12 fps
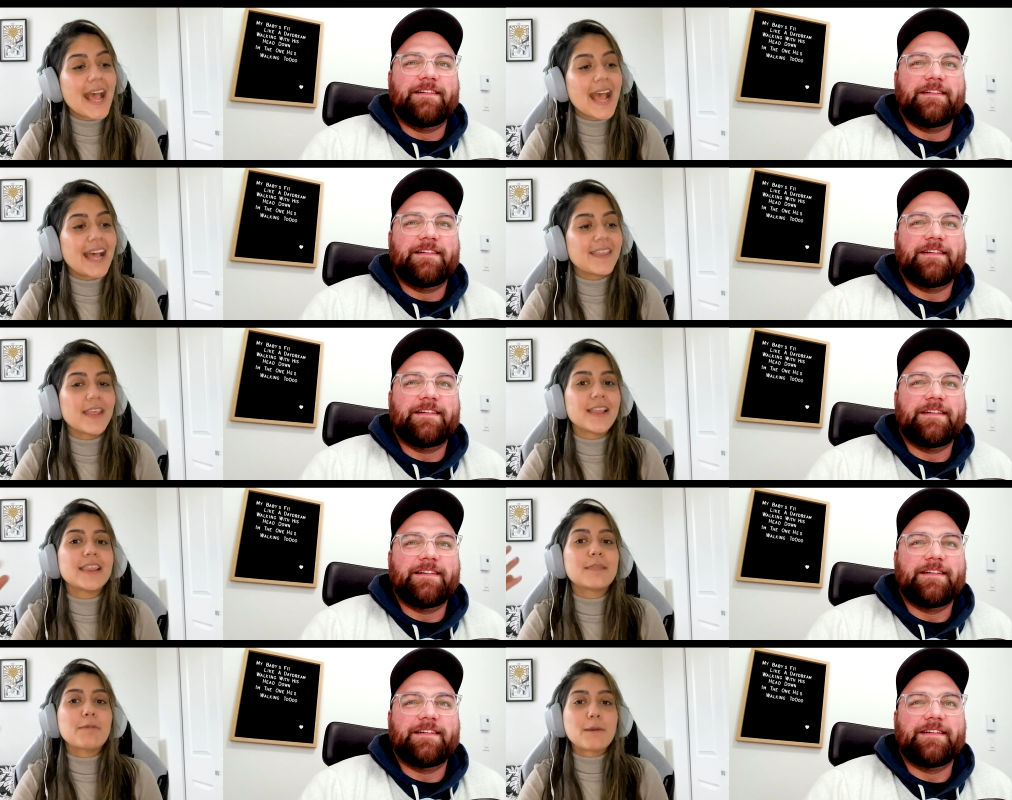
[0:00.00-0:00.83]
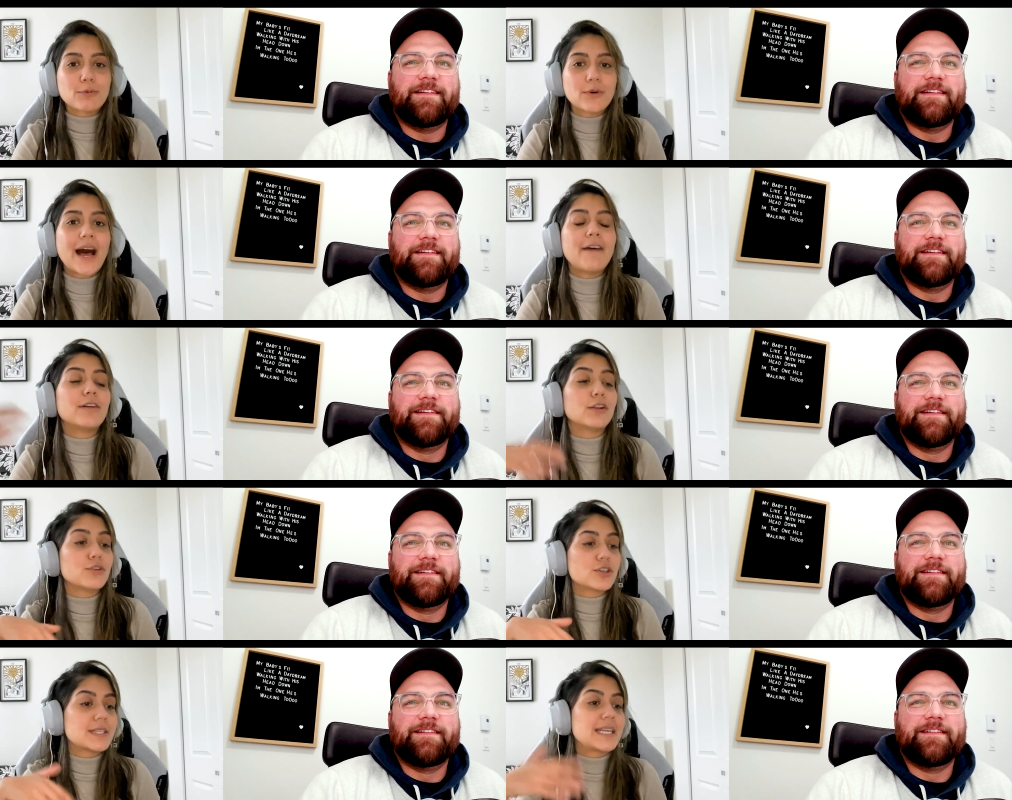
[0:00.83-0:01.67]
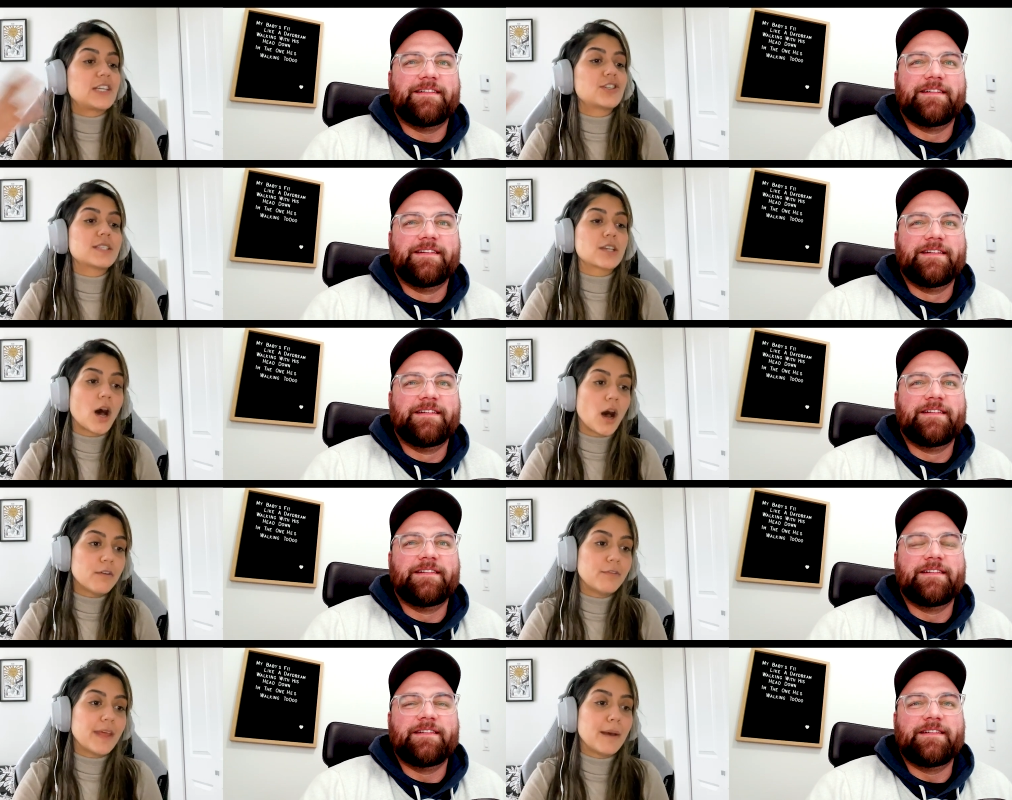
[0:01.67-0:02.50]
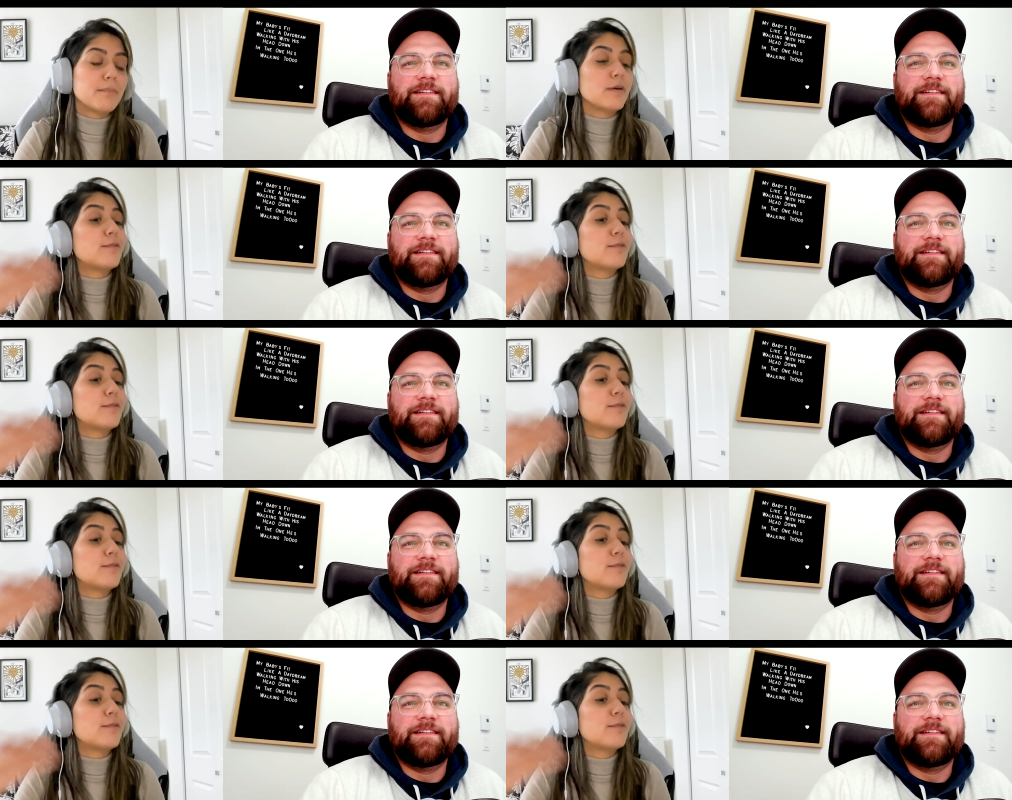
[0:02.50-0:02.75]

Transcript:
Speaker 1: and then people have hallucinations of them